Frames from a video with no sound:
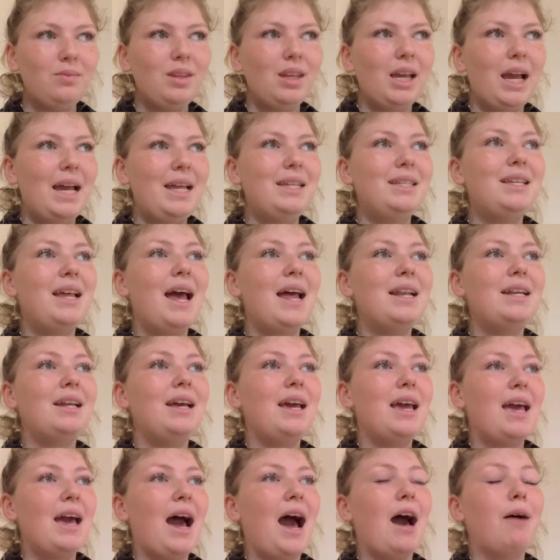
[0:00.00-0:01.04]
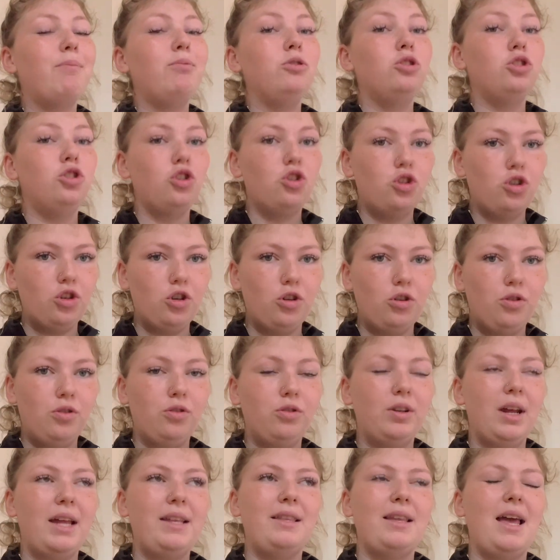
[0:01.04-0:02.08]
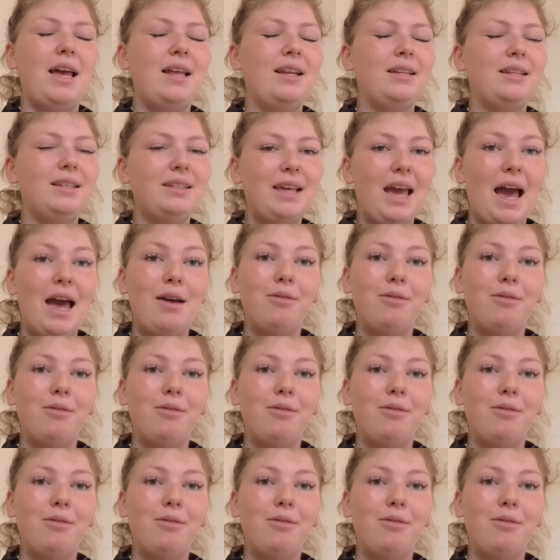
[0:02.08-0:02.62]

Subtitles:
and then it happened to June, and then yeah,